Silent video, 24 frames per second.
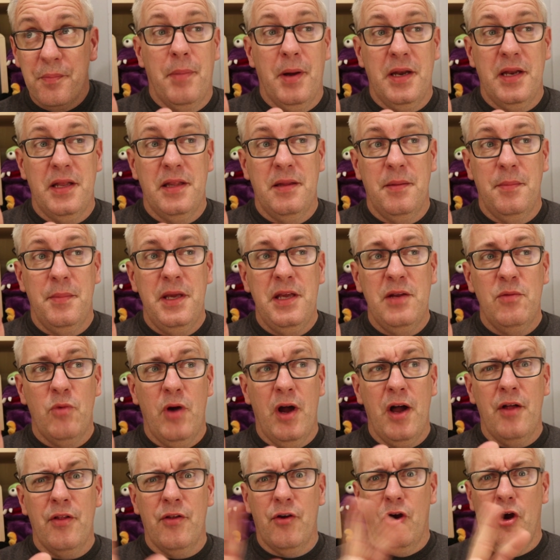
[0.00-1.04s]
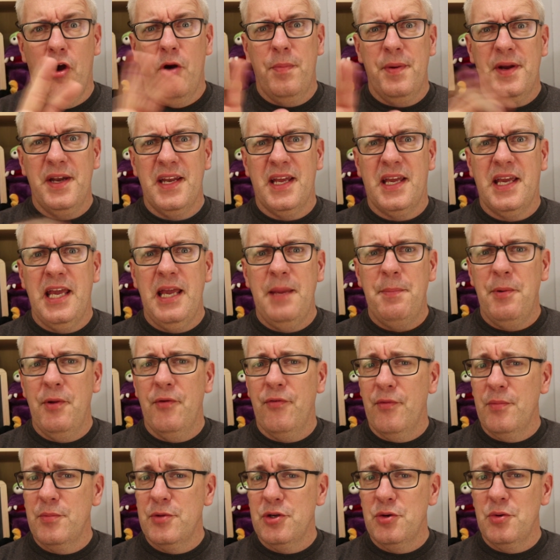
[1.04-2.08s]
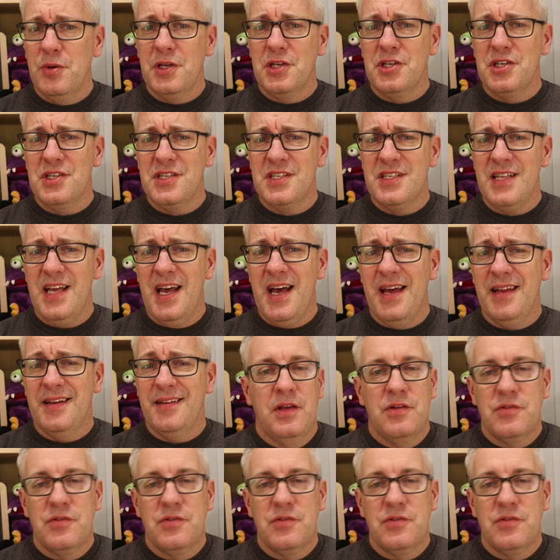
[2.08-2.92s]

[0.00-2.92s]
But in the meanwhile, they're hoping to keep you from doing just that.